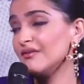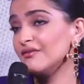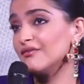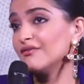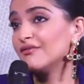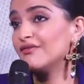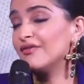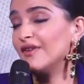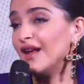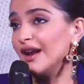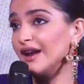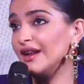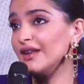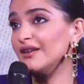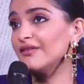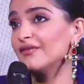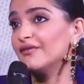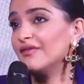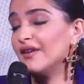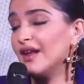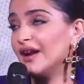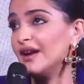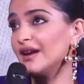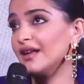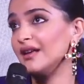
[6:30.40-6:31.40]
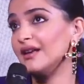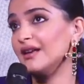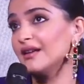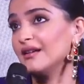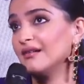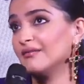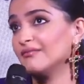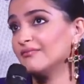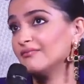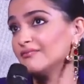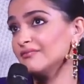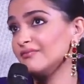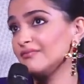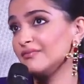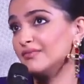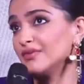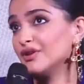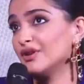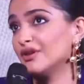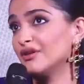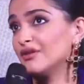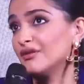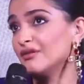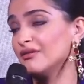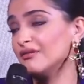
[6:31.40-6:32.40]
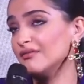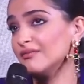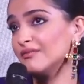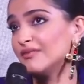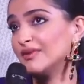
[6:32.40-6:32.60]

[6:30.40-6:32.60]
very, very, you know,